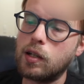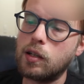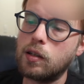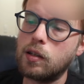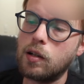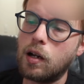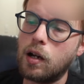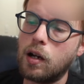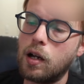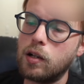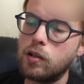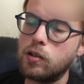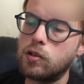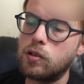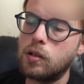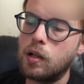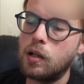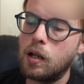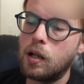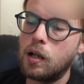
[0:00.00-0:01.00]
in the notch.
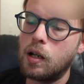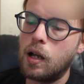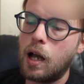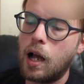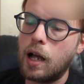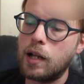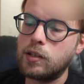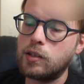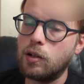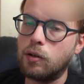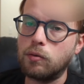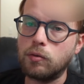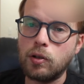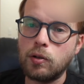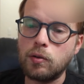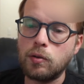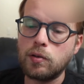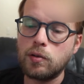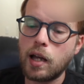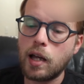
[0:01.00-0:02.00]
I don't
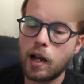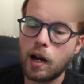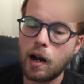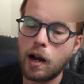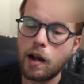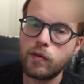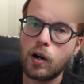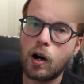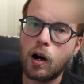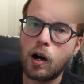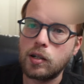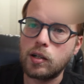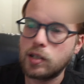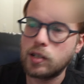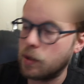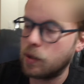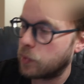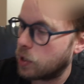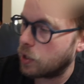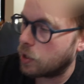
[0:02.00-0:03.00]
use that. I have a hard
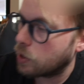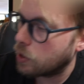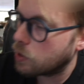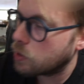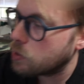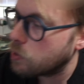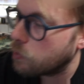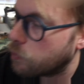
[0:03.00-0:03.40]
time getting it to